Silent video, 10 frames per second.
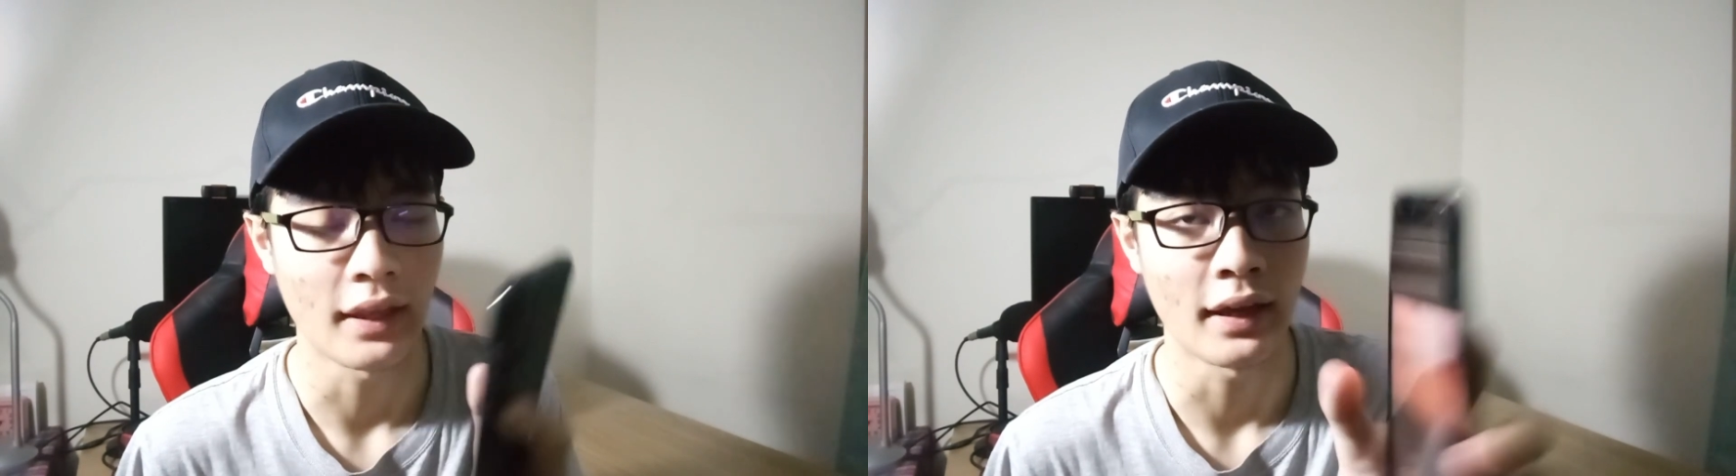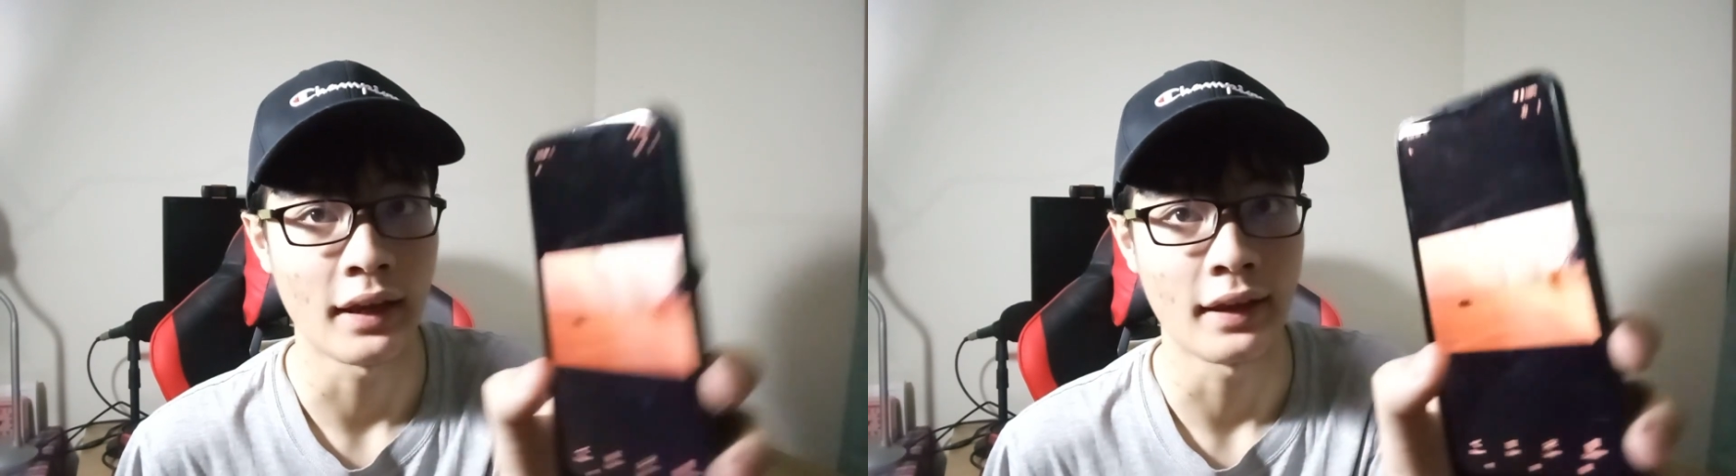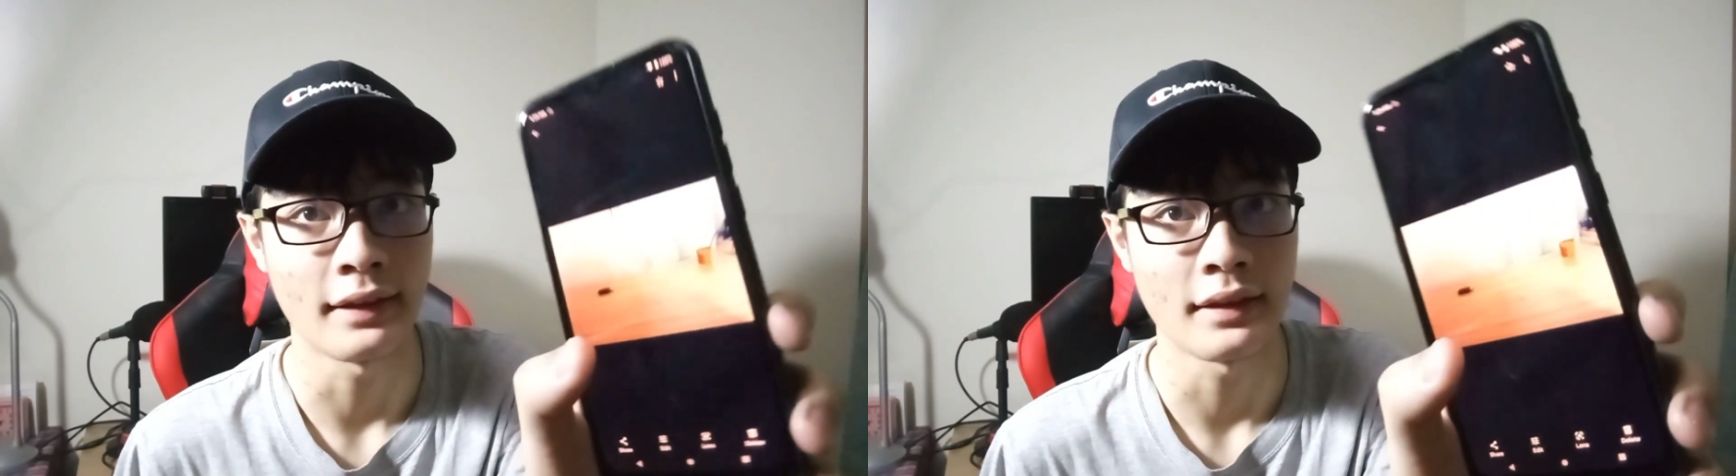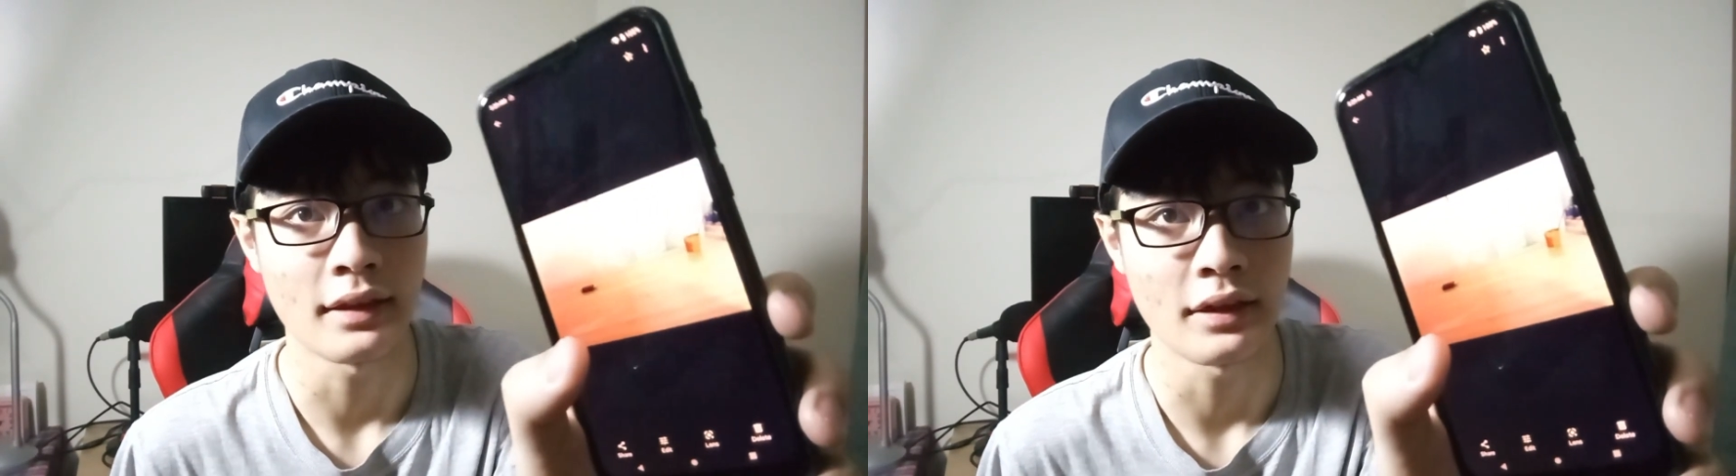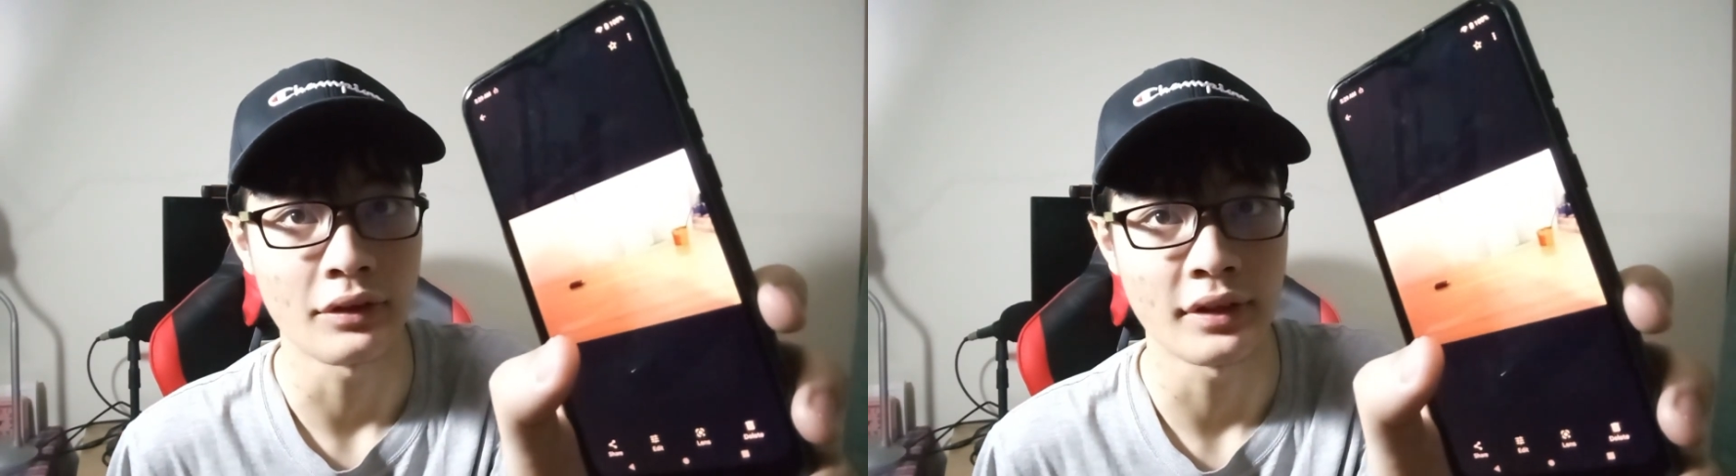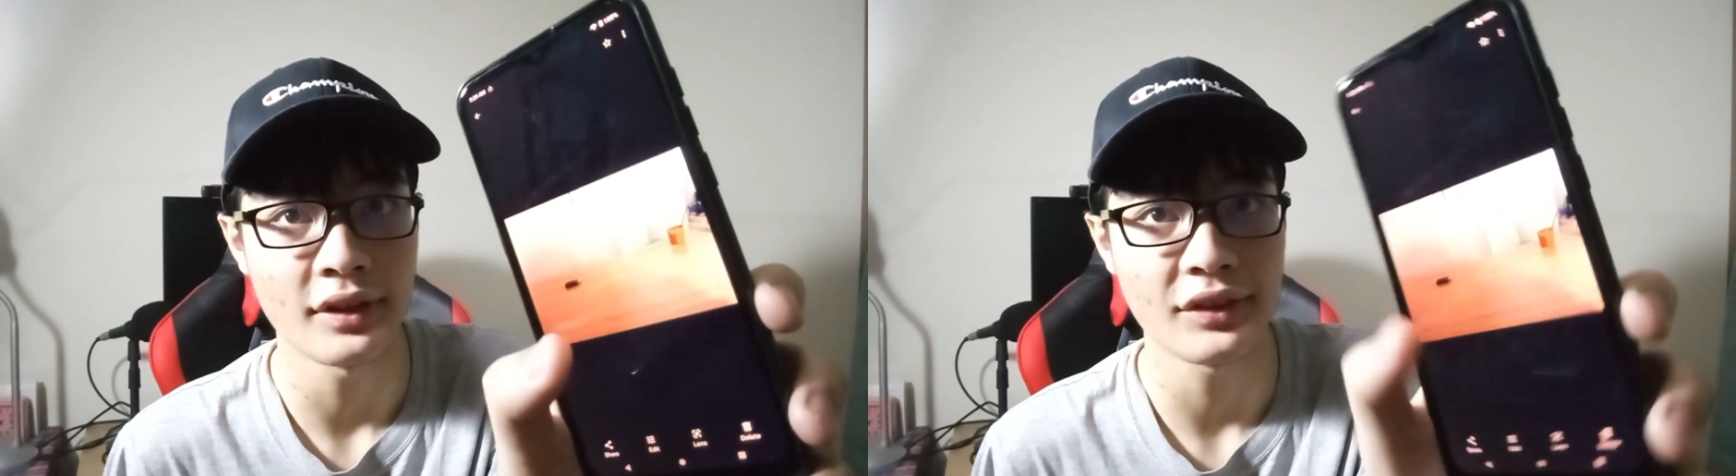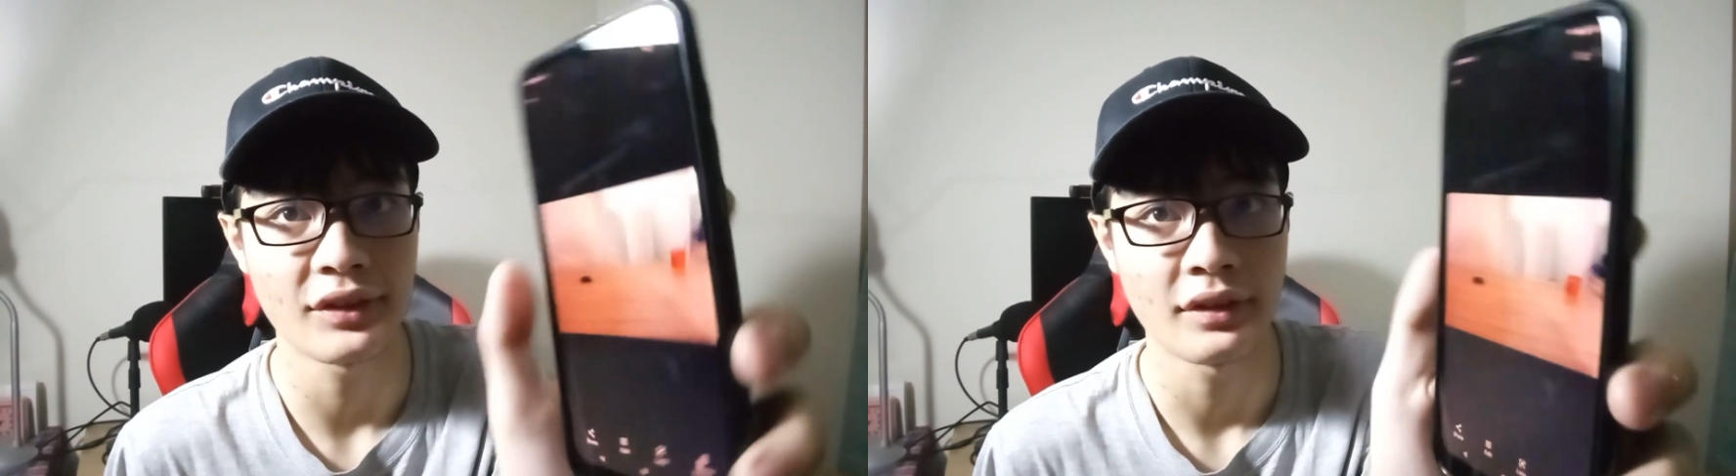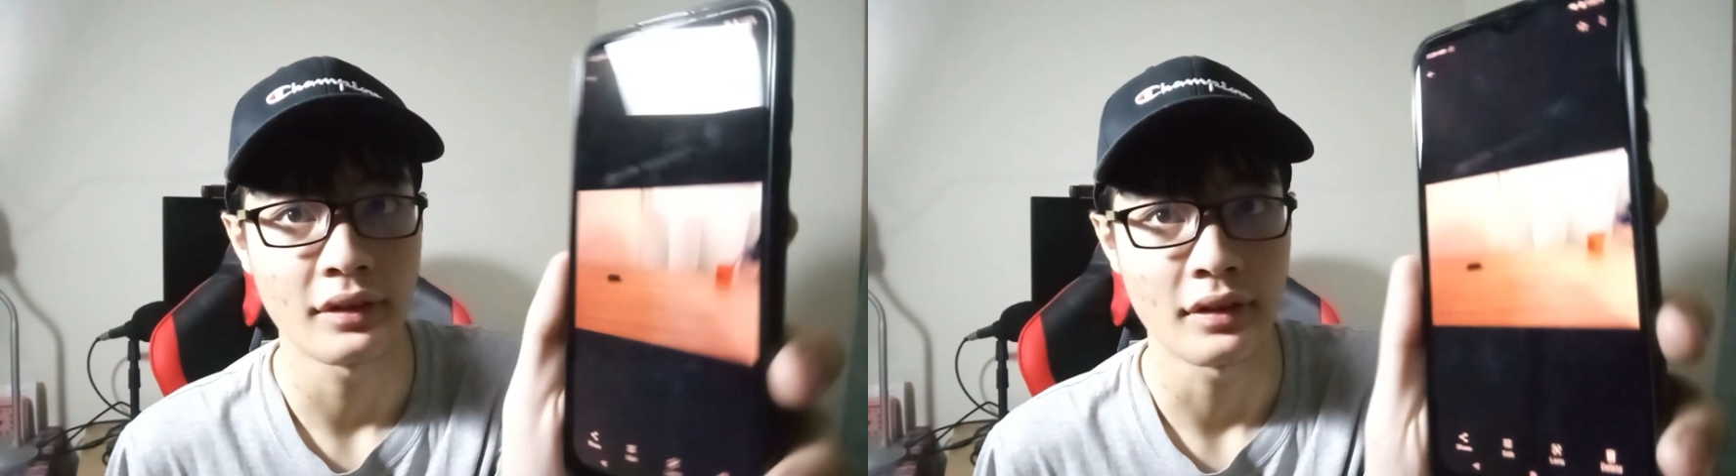And here it
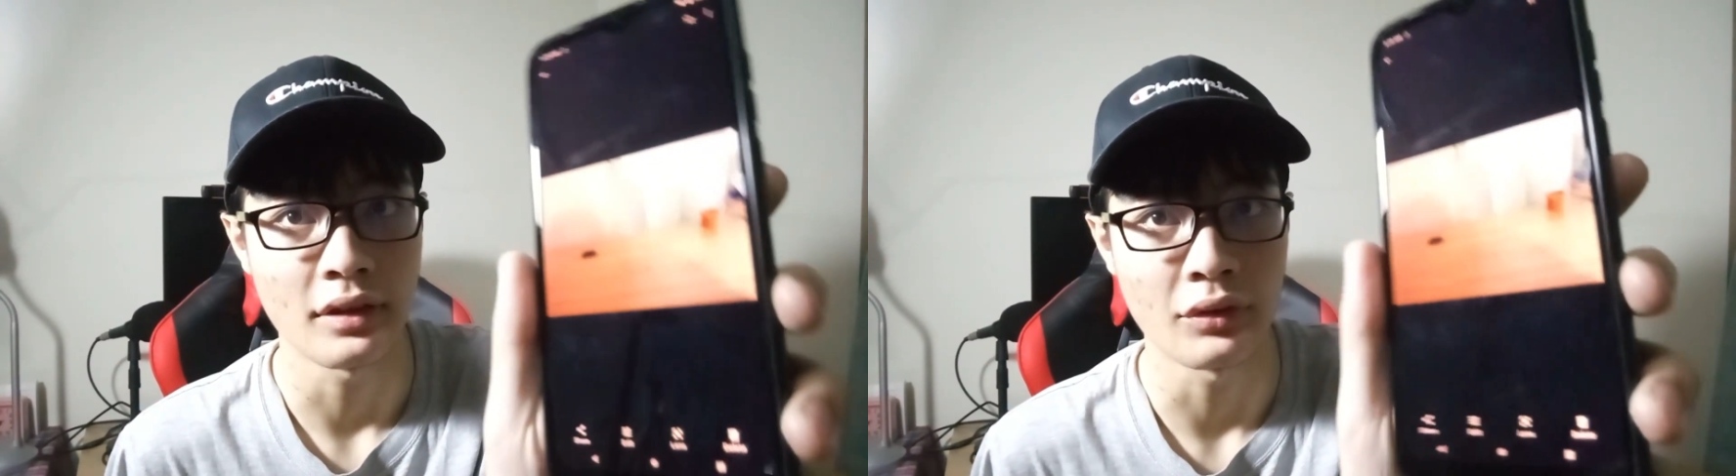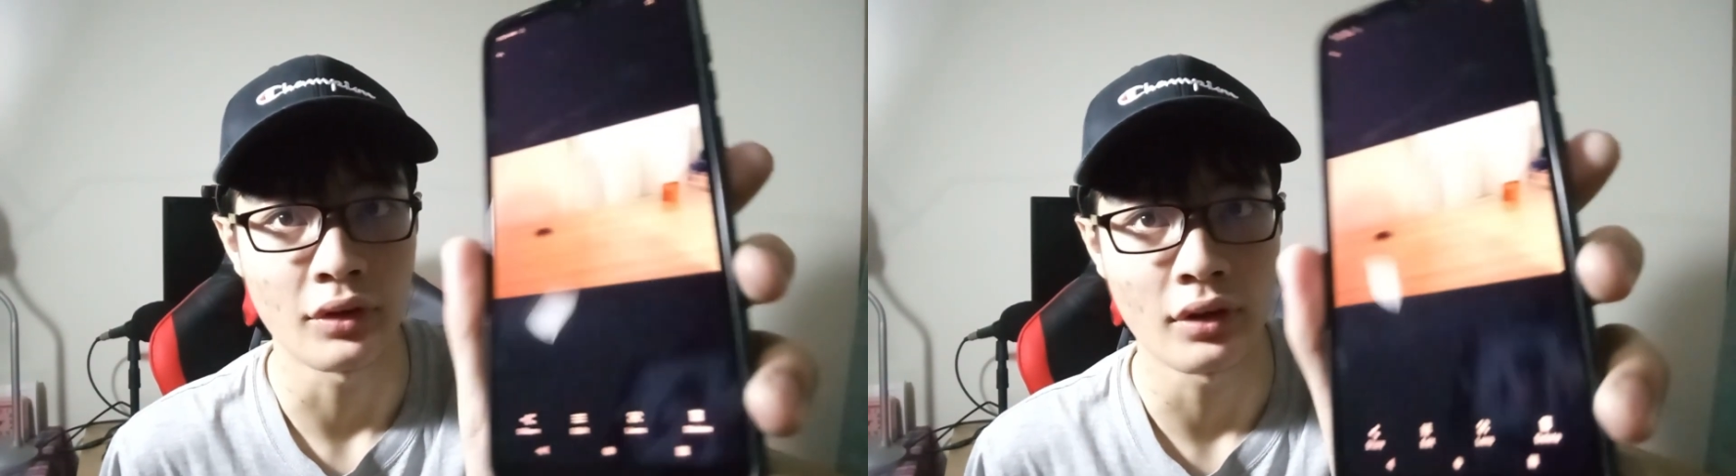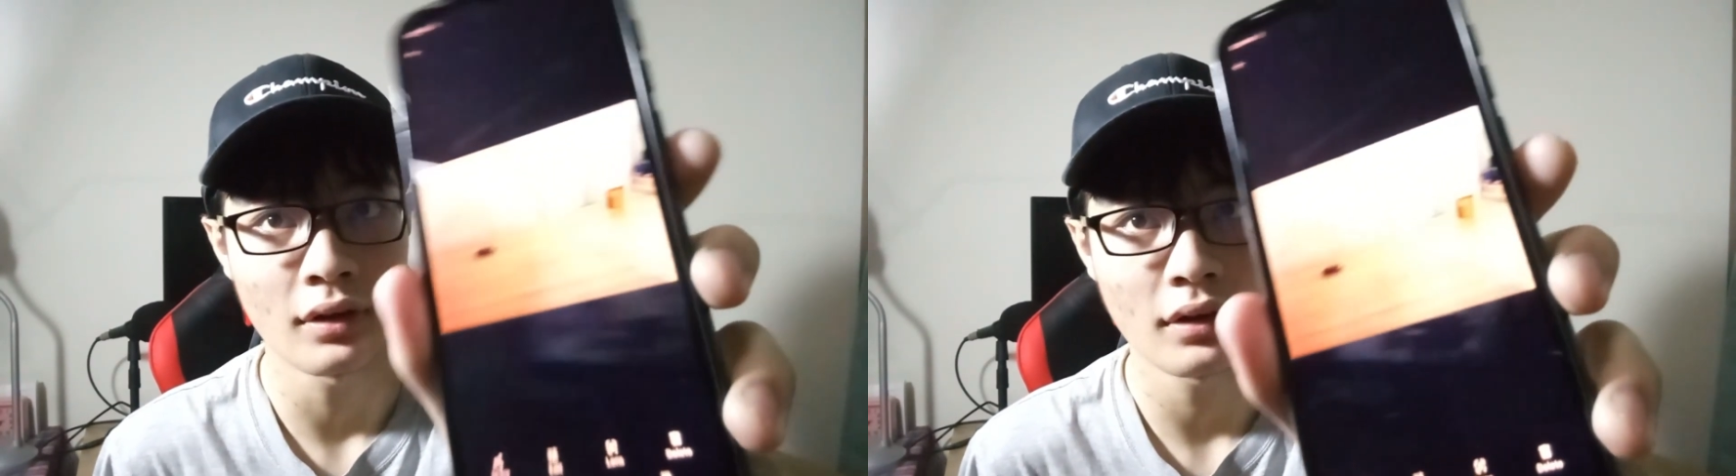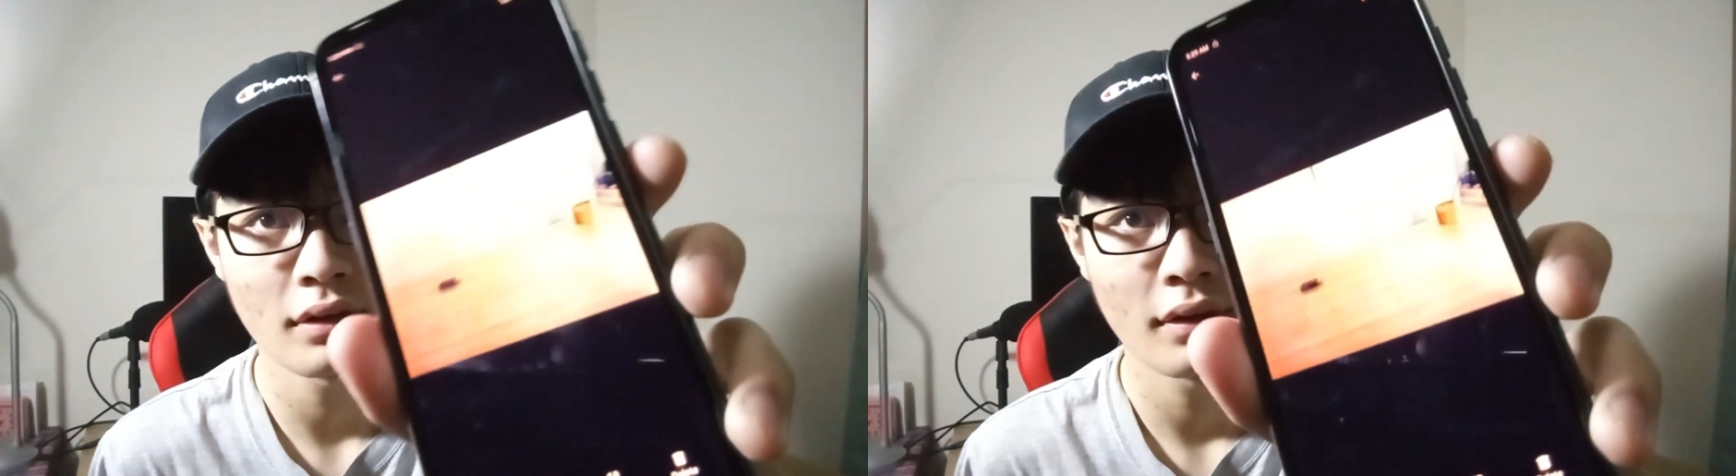is, here they are,